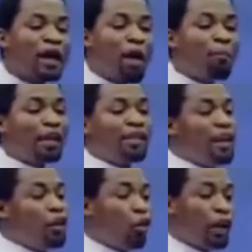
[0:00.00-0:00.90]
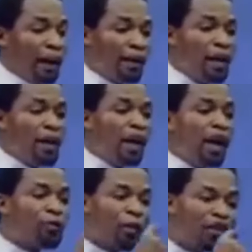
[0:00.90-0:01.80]
I began by telling you that
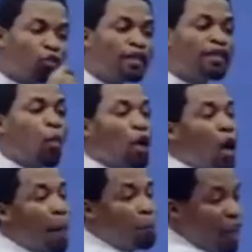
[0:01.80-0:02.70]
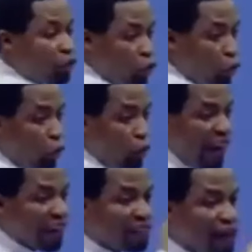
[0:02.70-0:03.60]
a spiritual thing will not appear to
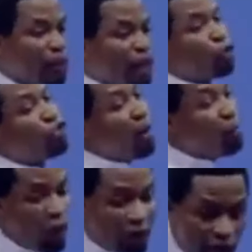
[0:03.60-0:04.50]
you except as you tremble